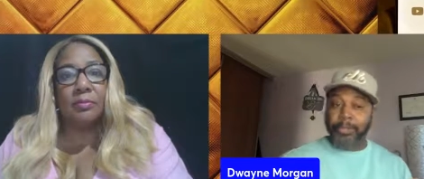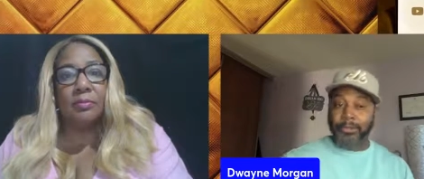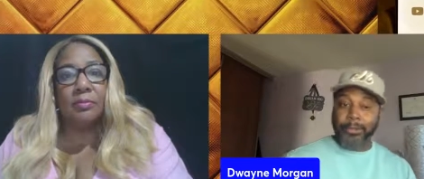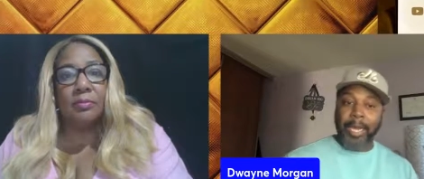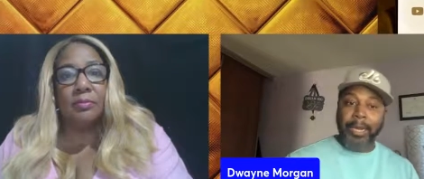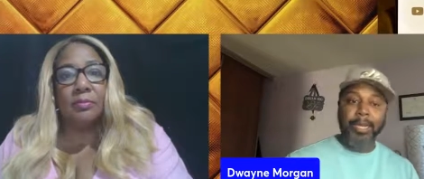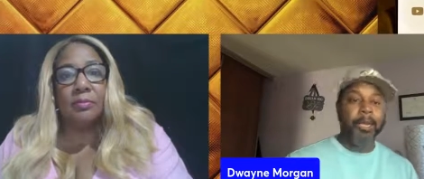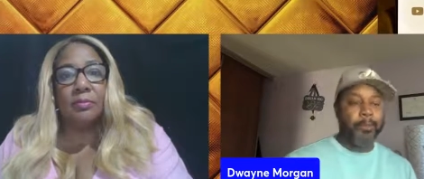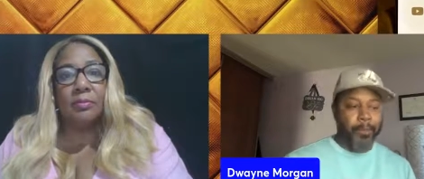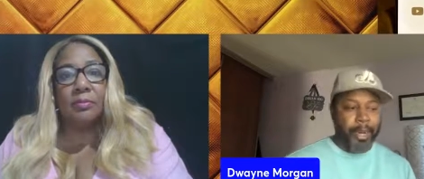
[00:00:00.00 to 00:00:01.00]
Speaker 1: this or that?
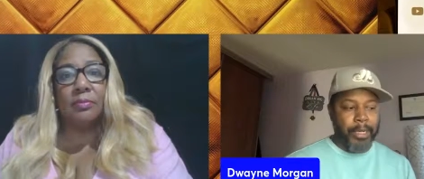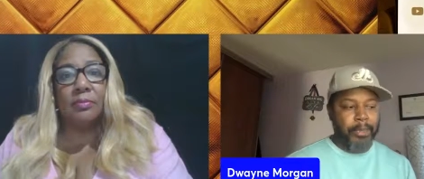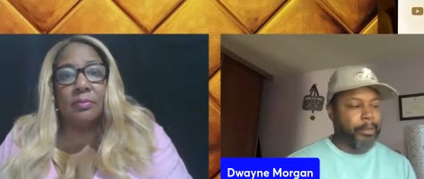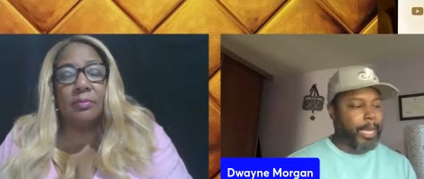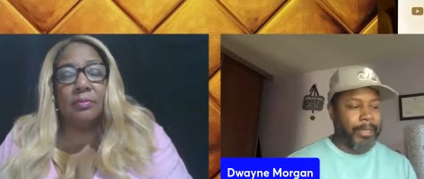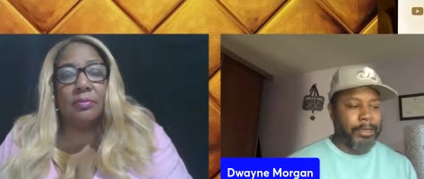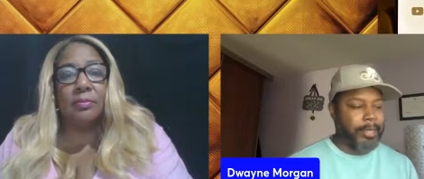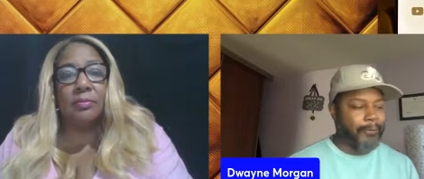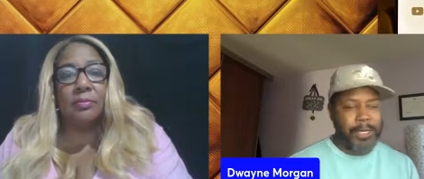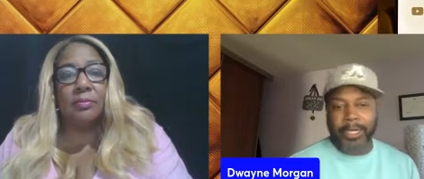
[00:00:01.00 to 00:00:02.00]
But yeah, it's
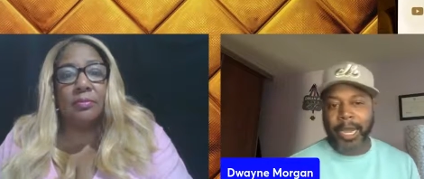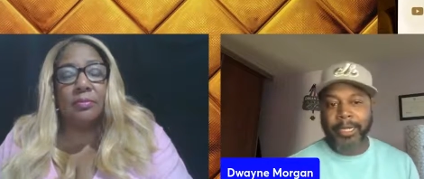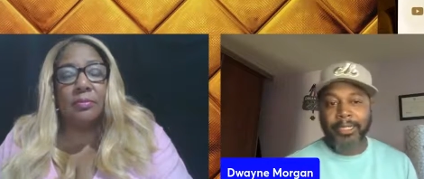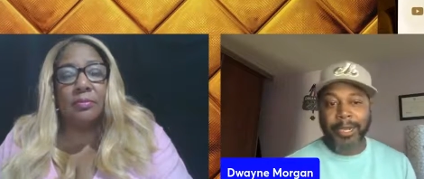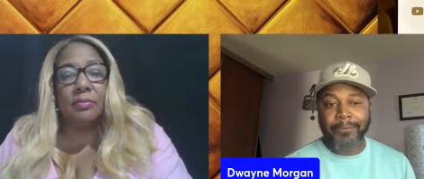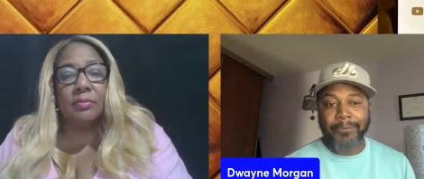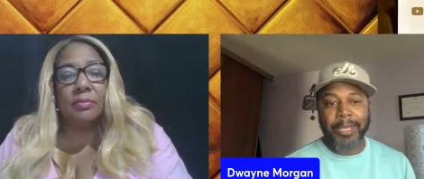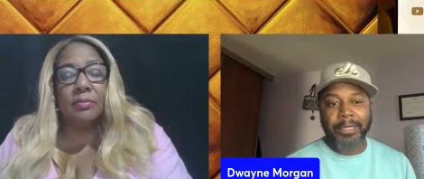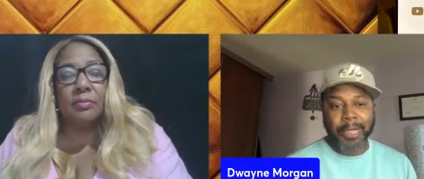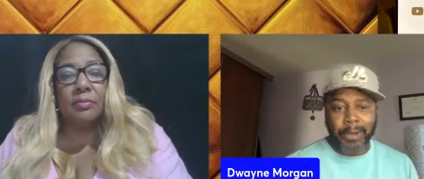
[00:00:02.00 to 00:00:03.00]
definitely not a set
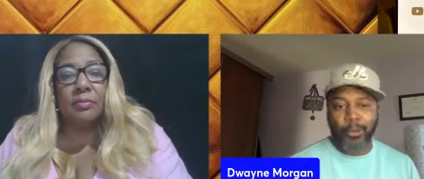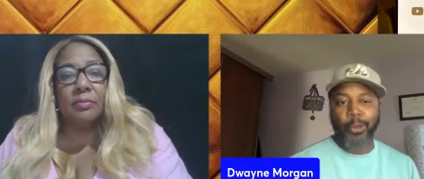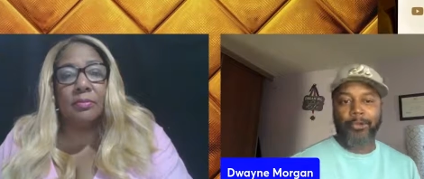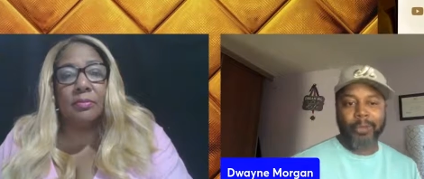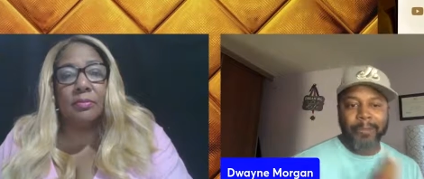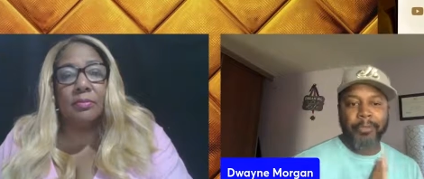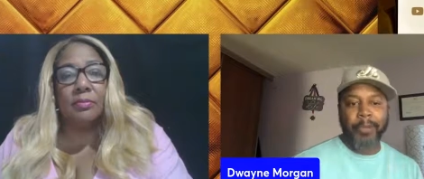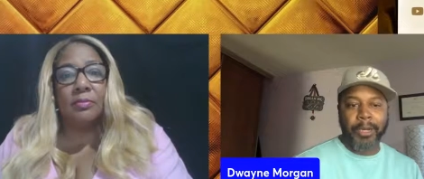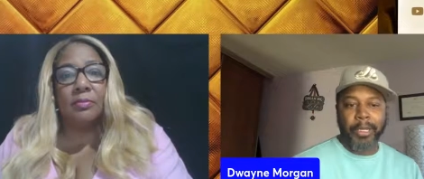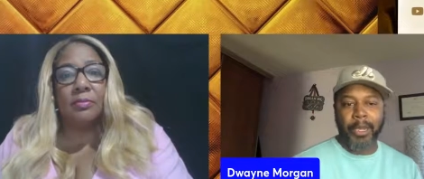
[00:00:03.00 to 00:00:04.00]
fee. I try to work with
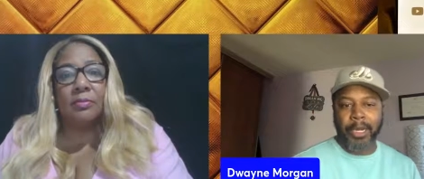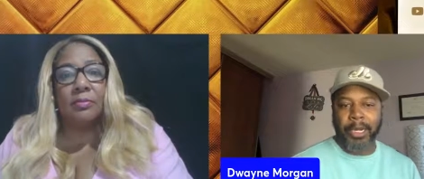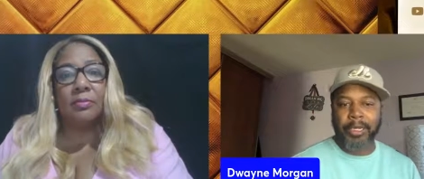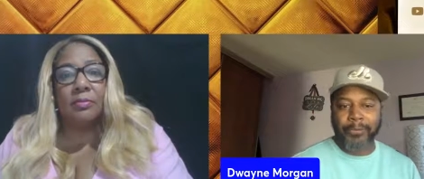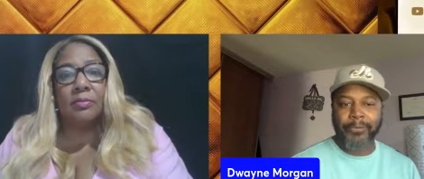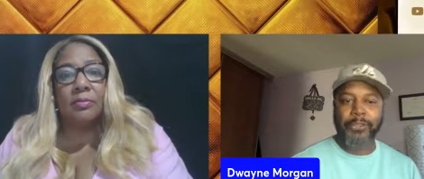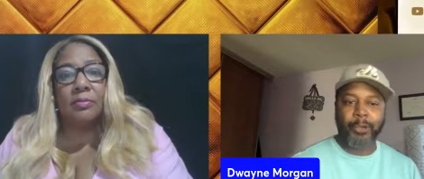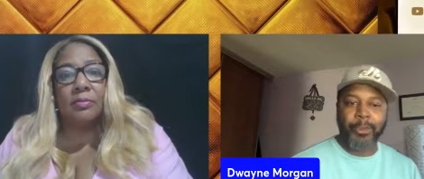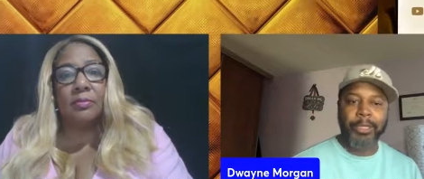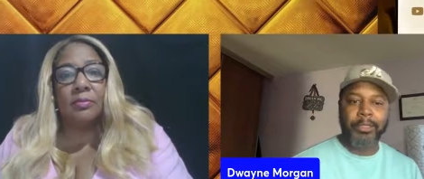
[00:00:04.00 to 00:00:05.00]
everybody on an
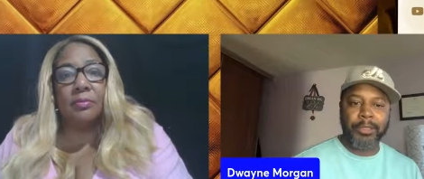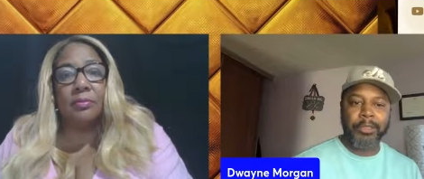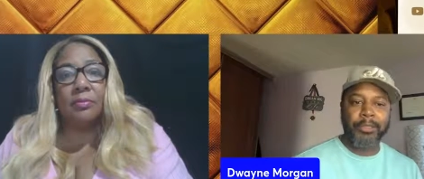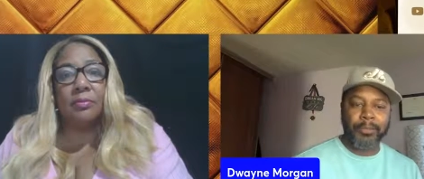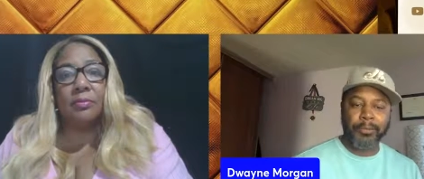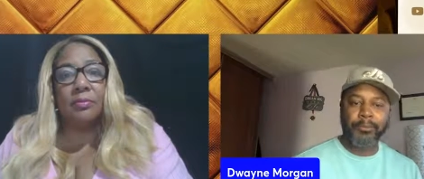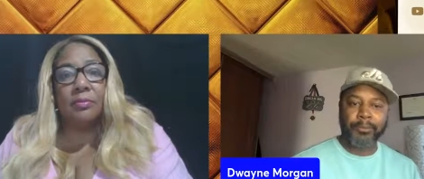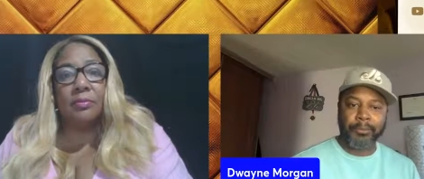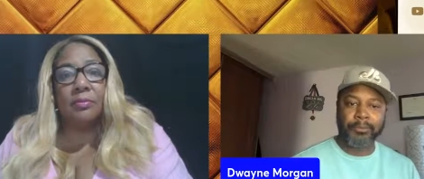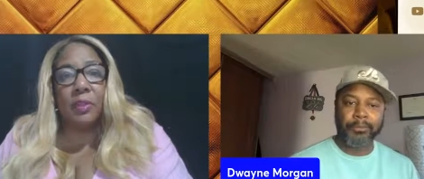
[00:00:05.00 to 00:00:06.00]
individual basis.
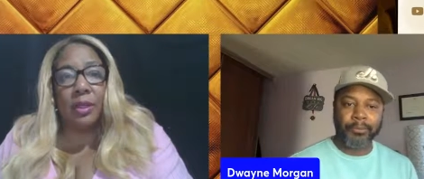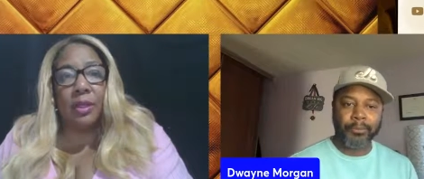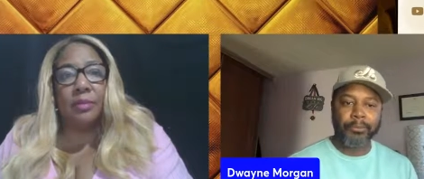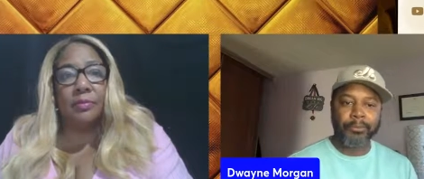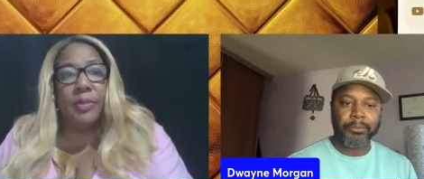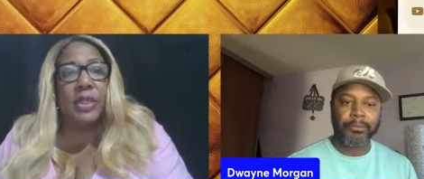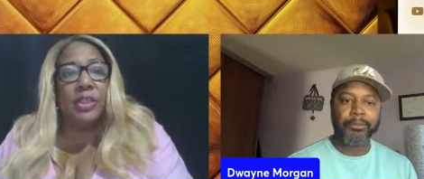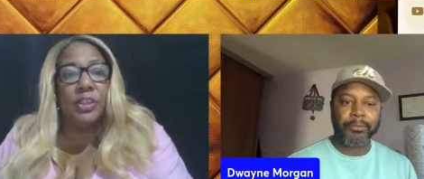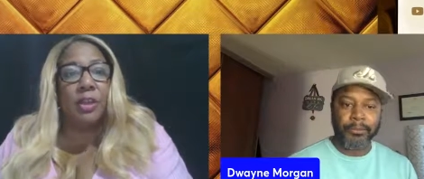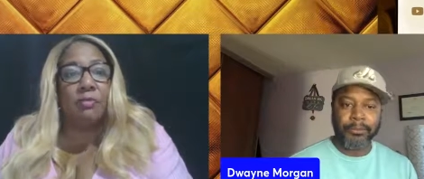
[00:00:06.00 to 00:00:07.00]
Speaker 2: Okay, because
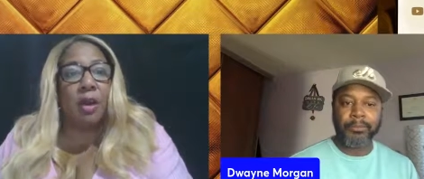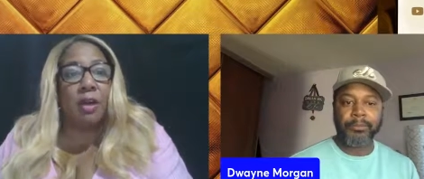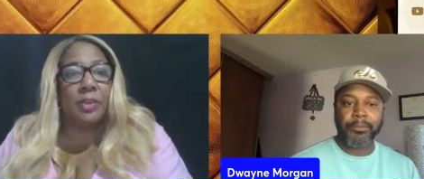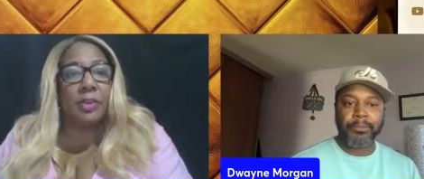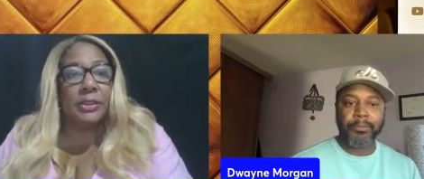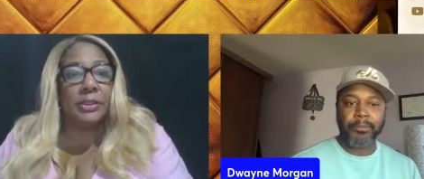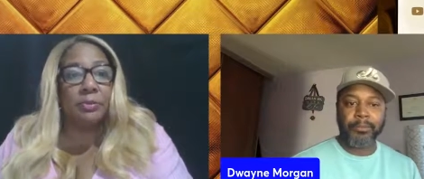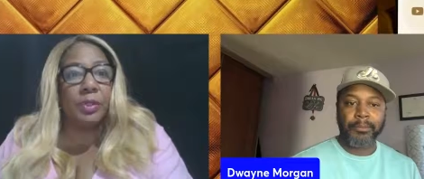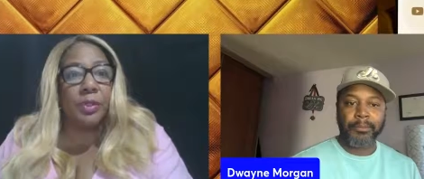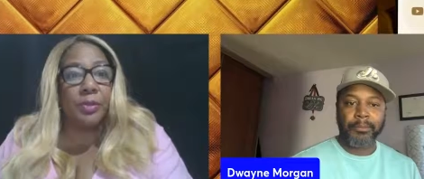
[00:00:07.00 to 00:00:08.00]
you live off of this. This is
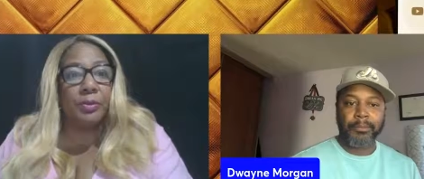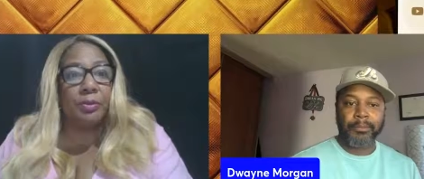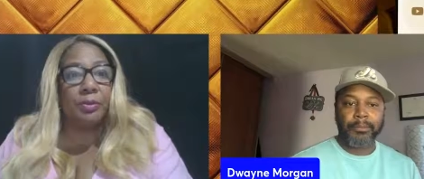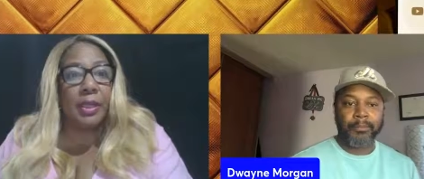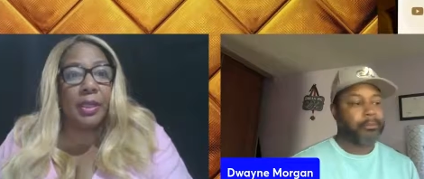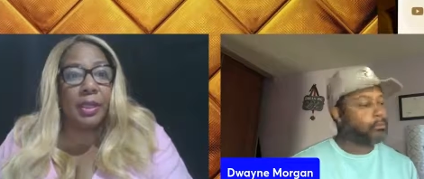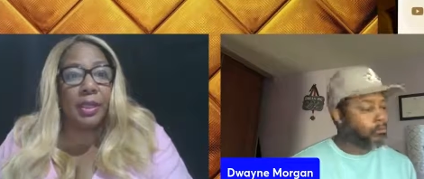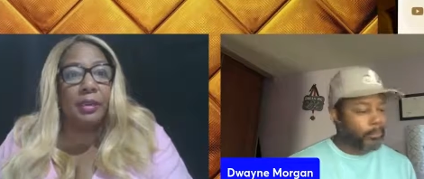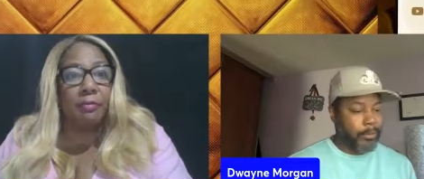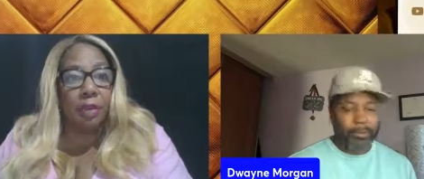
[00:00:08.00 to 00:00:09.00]
what you do every day that you
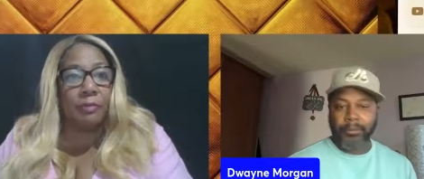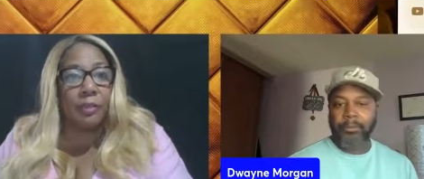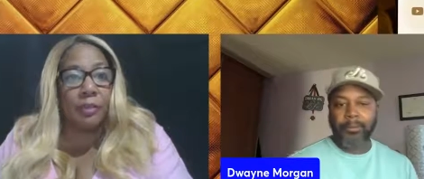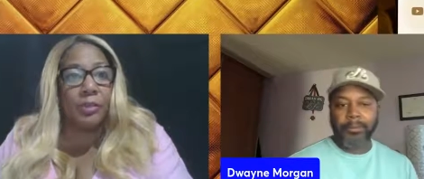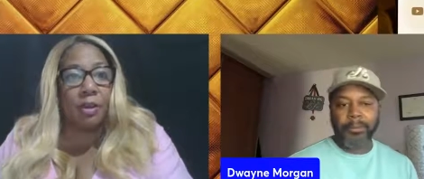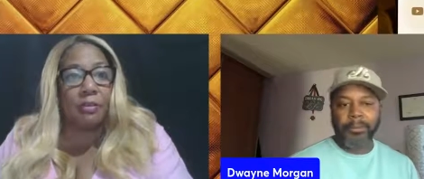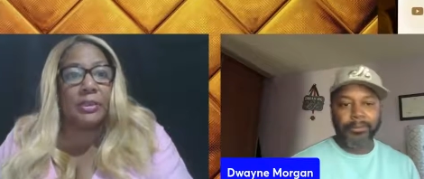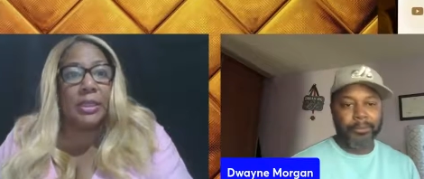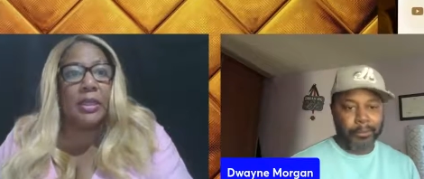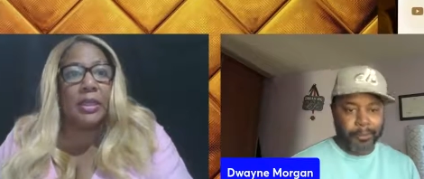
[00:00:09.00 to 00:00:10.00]
live off. So you
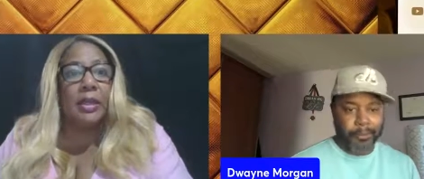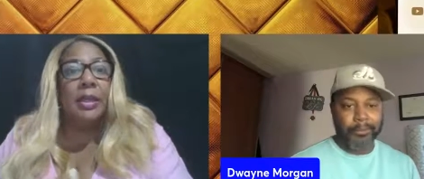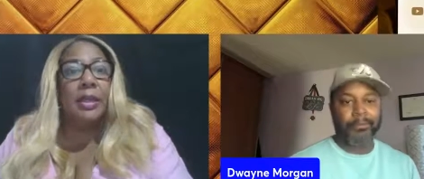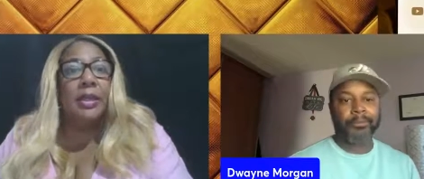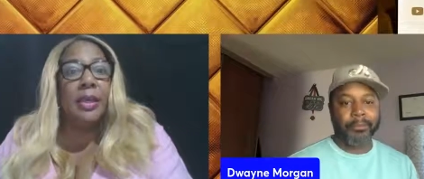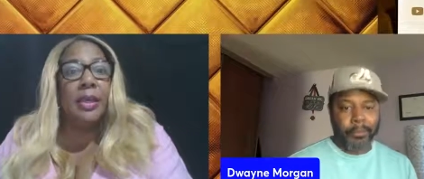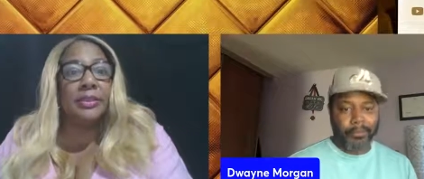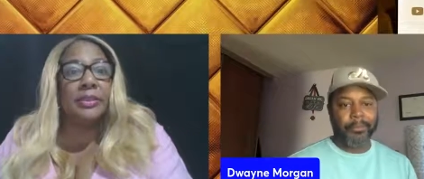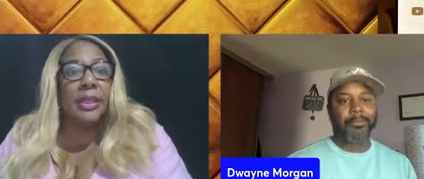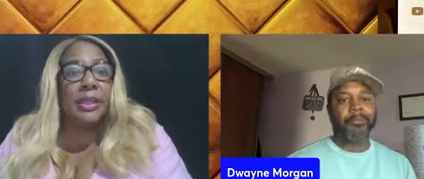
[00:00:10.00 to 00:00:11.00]
obviously,
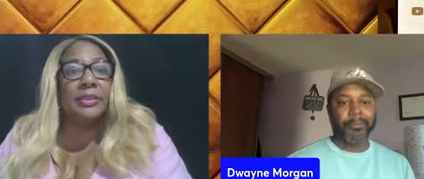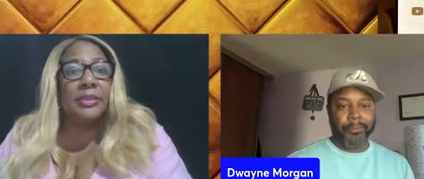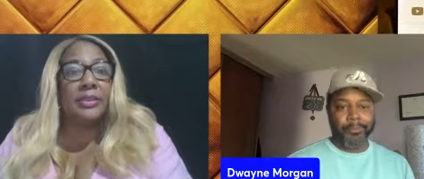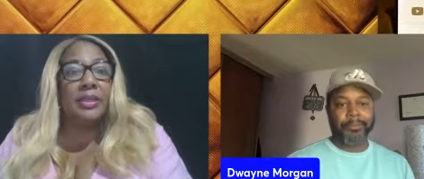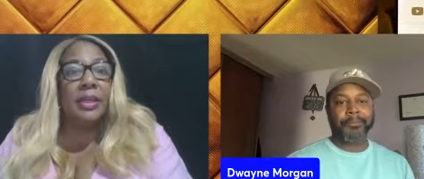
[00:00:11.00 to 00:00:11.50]
it's it's